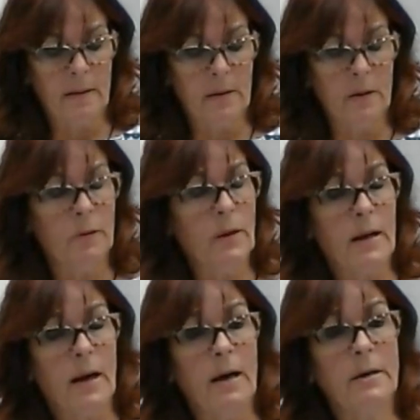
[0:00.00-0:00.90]

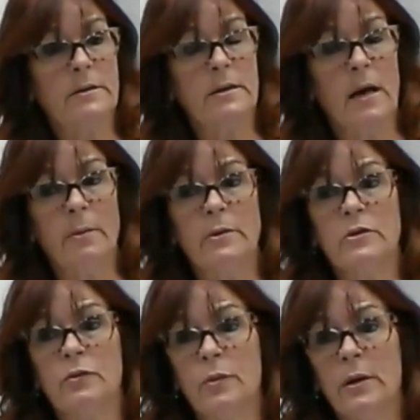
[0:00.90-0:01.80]
Narcotics
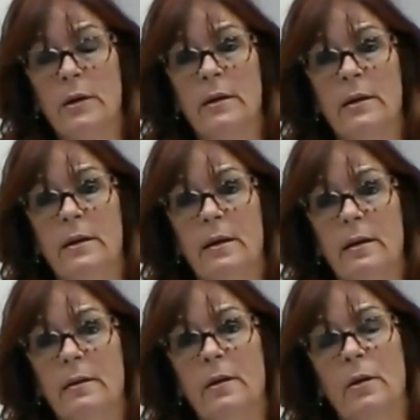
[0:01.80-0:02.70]
Anonymous really,
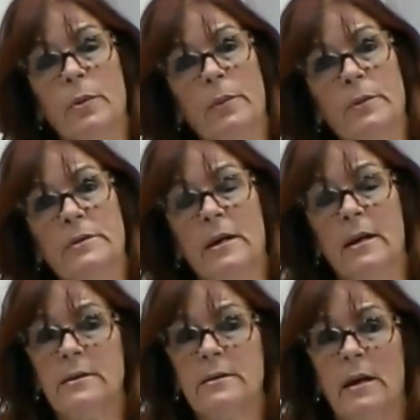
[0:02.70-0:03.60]
people
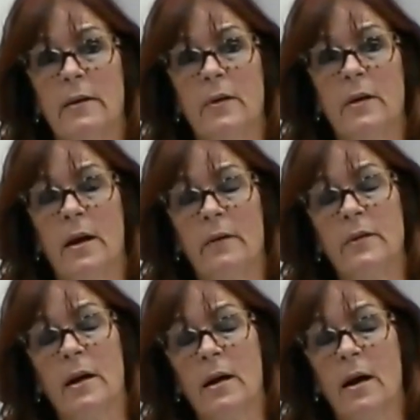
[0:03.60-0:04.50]
say it saved their life.
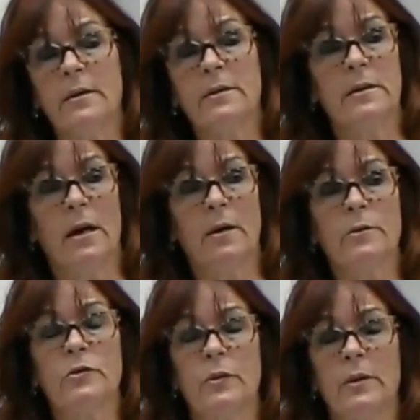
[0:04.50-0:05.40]
Narcotics
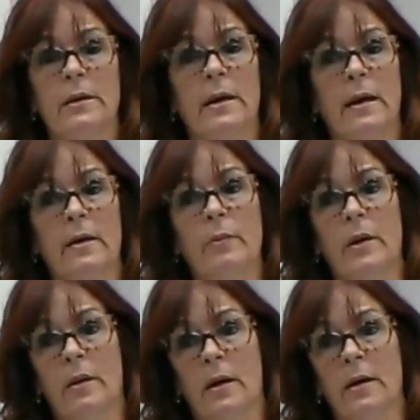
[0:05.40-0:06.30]
Anonymous really gave
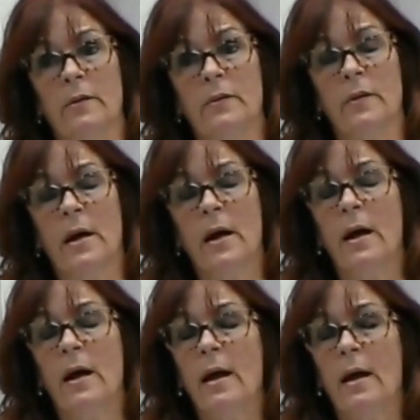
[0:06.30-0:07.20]
me a life.
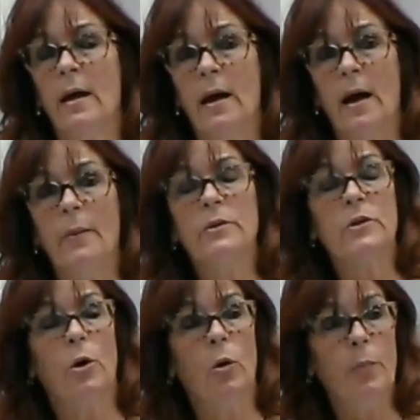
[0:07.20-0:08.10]
I
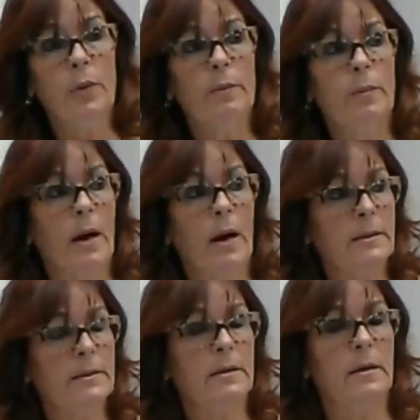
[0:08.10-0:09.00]
was
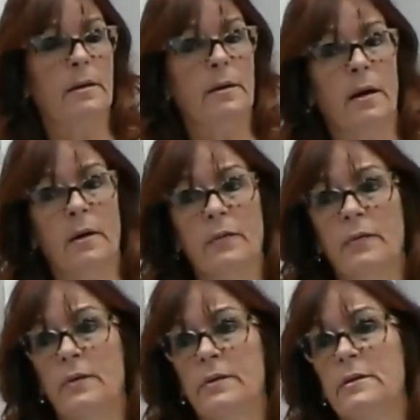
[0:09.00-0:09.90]
open-minded enough
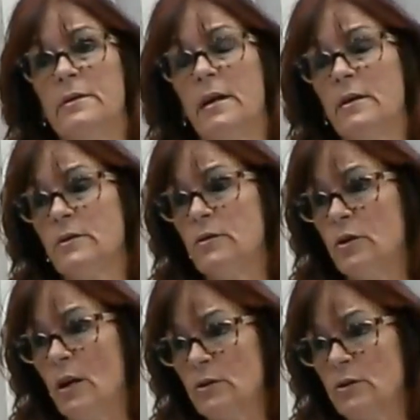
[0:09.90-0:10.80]
to take
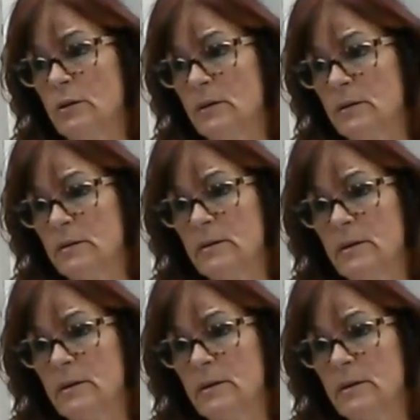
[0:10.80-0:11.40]
suggestions.